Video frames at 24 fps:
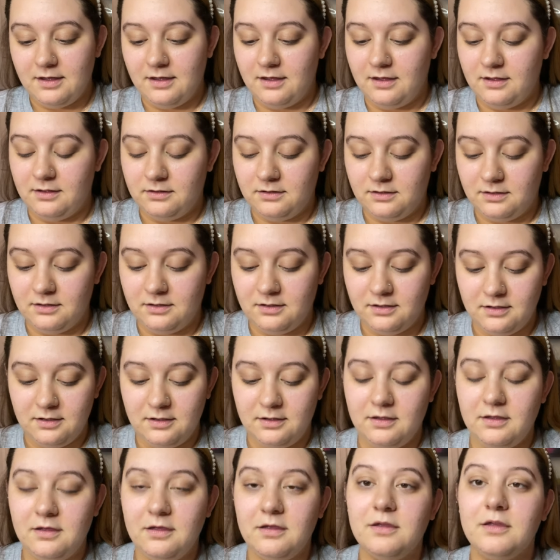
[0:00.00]

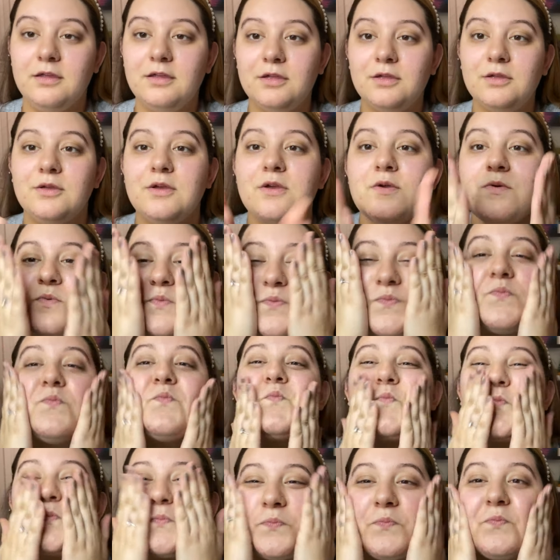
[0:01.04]

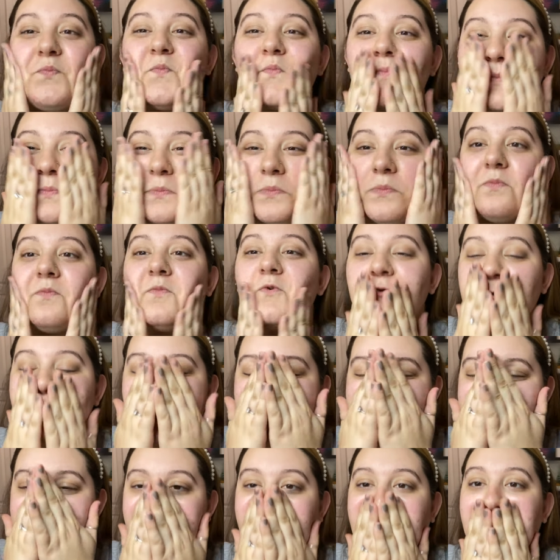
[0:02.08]
I'm just
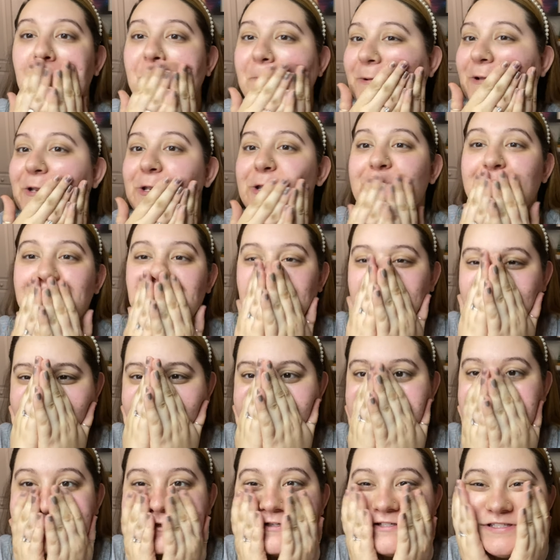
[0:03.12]
going to go ahead and put that
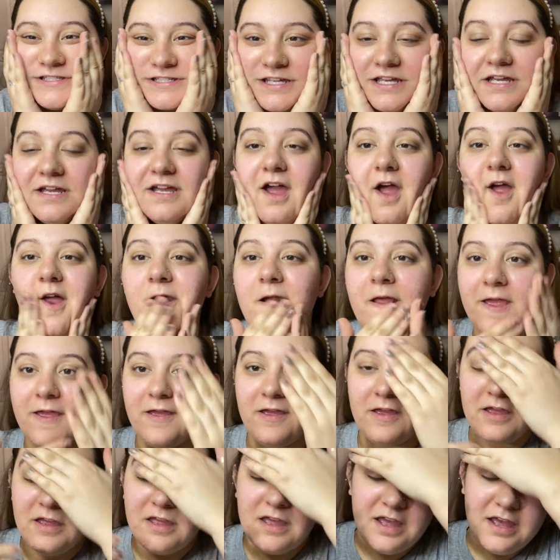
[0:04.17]
under the skin.
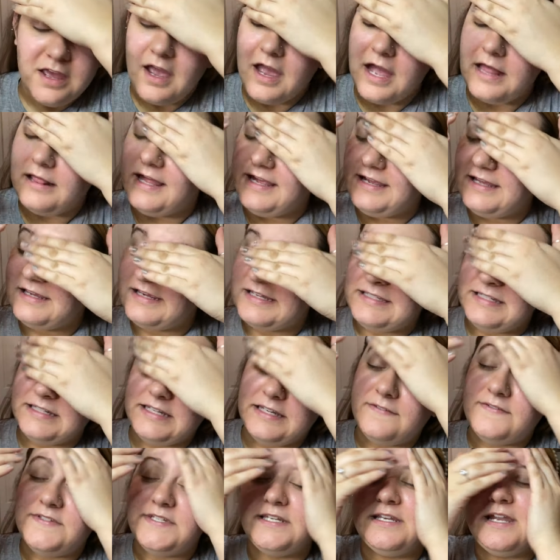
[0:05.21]
I like it because it
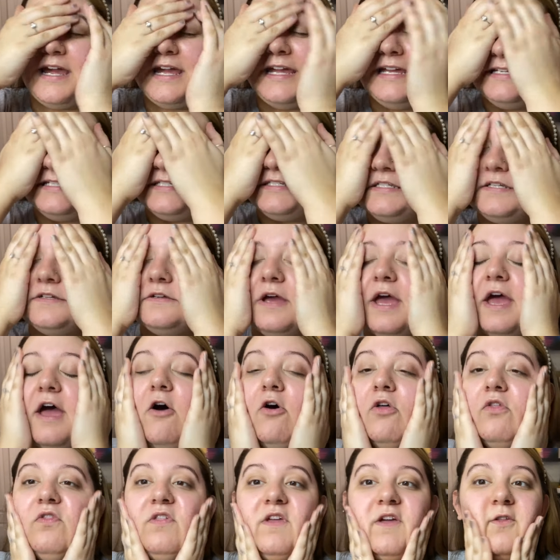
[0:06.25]
gives a nice,
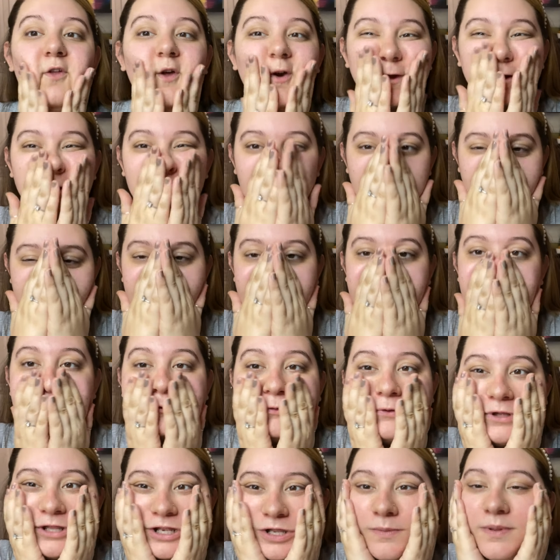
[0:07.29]
healthy looking
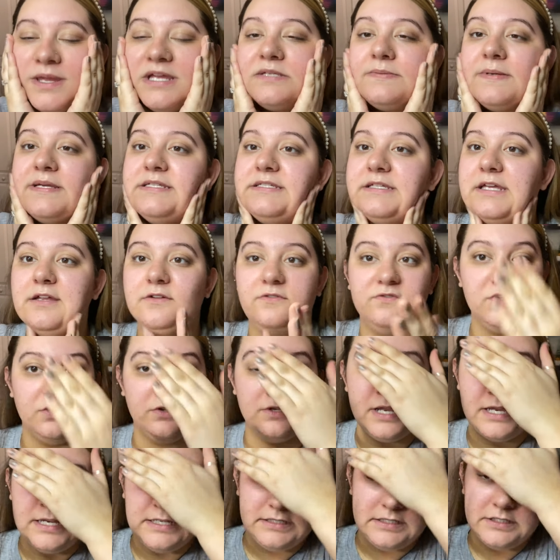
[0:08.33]
glow and it makes my skin feel
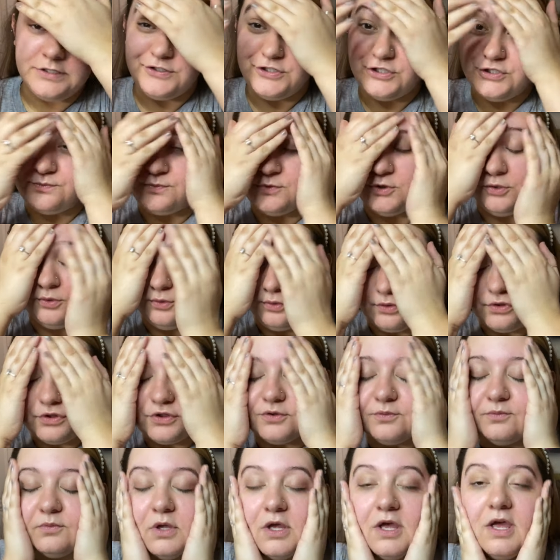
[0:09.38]
nice and smooth.
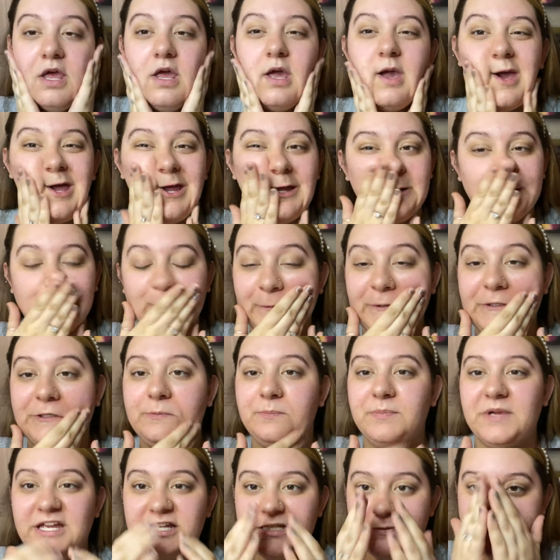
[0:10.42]
And it's a
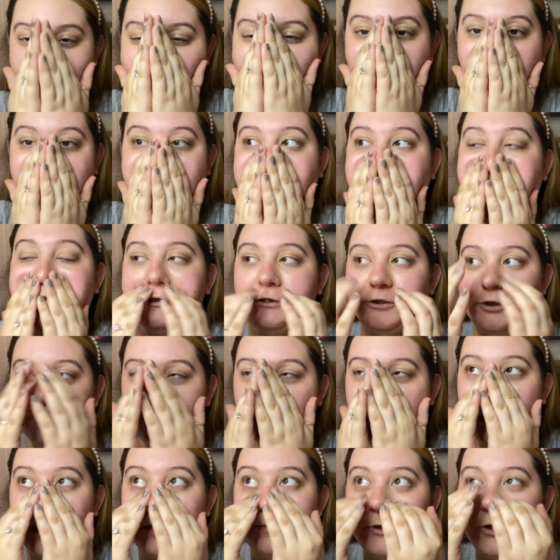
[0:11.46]
good base before you put on your
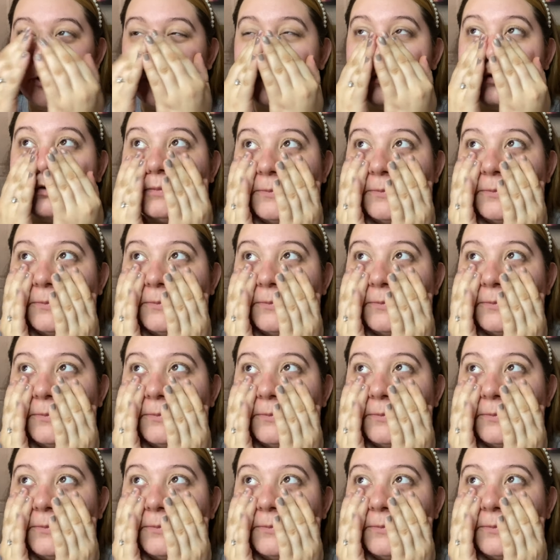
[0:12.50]
primer.